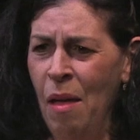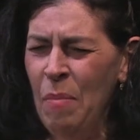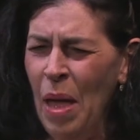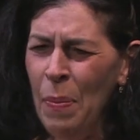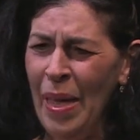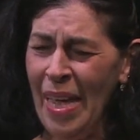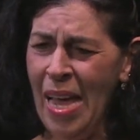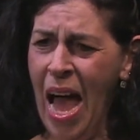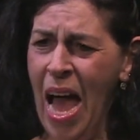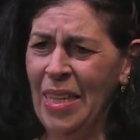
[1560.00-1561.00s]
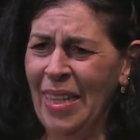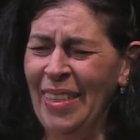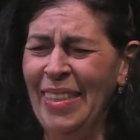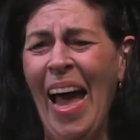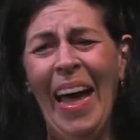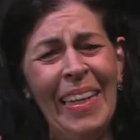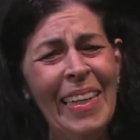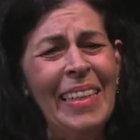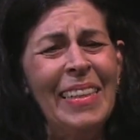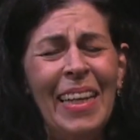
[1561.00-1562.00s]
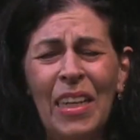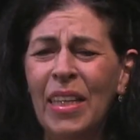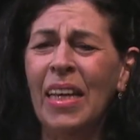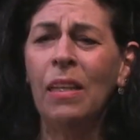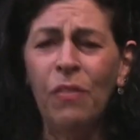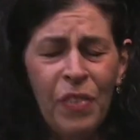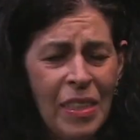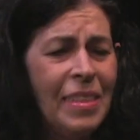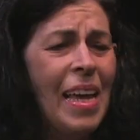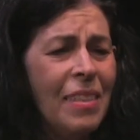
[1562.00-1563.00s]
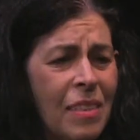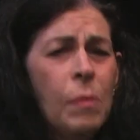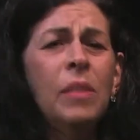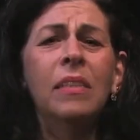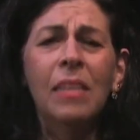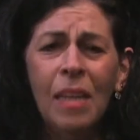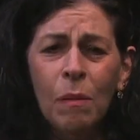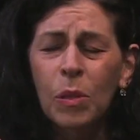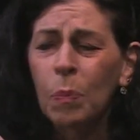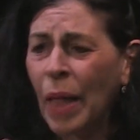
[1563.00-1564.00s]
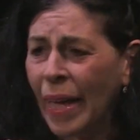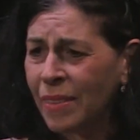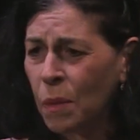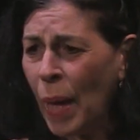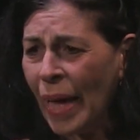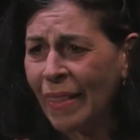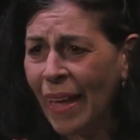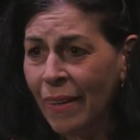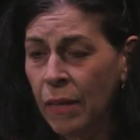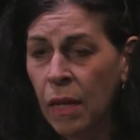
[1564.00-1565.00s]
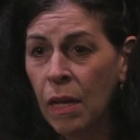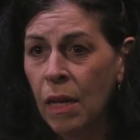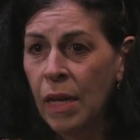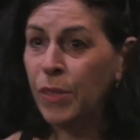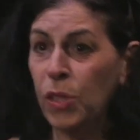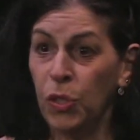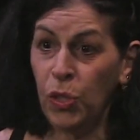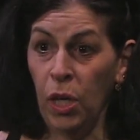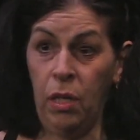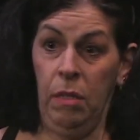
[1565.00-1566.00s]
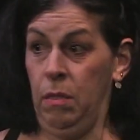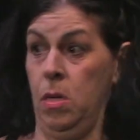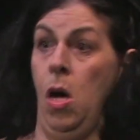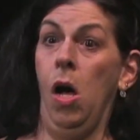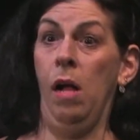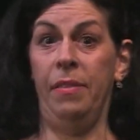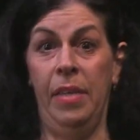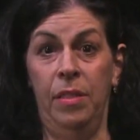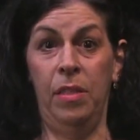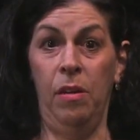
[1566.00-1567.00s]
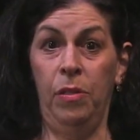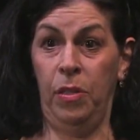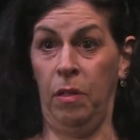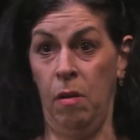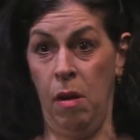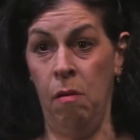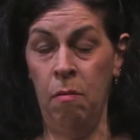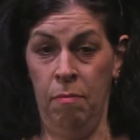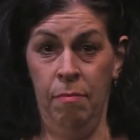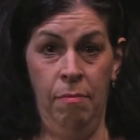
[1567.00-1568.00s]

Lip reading: Maybe a tiny little infinitesimal seed was planted back then. It just took all these years to grow.